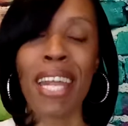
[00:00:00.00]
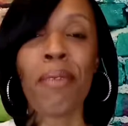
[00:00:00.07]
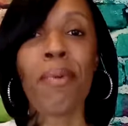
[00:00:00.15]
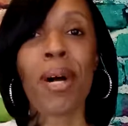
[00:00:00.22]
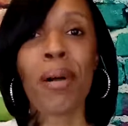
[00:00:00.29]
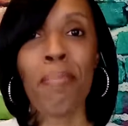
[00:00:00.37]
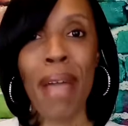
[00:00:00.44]

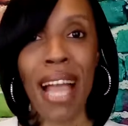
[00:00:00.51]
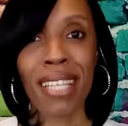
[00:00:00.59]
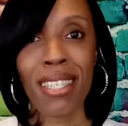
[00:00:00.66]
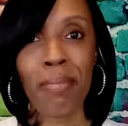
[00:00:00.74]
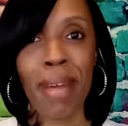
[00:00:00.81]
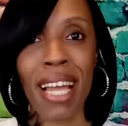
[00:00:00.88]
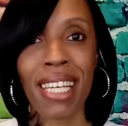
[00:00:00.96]
welcome back
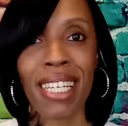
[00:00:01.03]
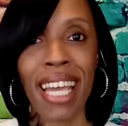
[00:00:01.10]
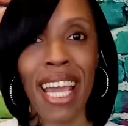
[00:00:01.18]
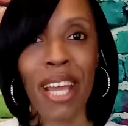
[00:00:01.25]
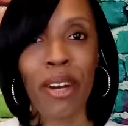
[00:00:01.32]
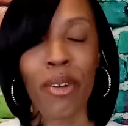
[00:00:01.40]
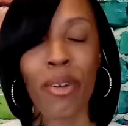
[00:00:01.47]
to my
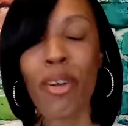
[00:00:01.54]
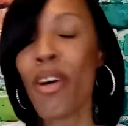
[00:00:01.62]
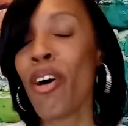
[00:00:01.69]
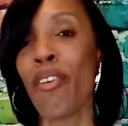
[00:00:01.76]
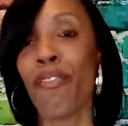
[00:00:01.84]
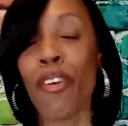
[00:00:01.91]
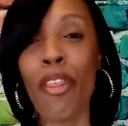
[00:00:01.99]
channel.
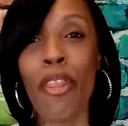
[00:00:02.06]
For